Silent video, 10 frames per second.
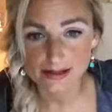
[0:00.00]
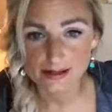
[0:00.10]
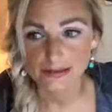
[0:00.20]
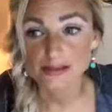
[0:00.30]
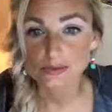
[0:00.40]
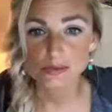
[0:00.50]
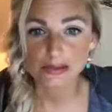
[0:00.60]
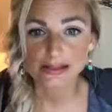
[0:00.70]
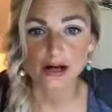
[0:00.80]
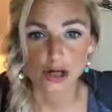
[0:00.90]
Because we
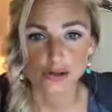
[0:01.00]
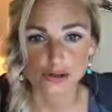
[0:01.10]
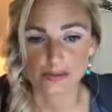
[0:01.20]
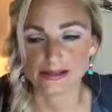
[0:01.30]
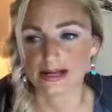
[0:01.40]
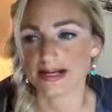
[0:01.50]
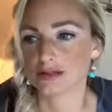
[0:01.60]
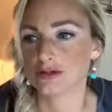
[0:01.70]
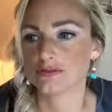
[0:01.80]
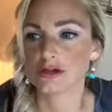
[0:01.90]
really are doing that. You
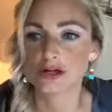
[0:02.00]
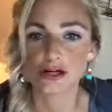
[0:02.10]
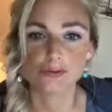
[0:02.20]
know, if you're in an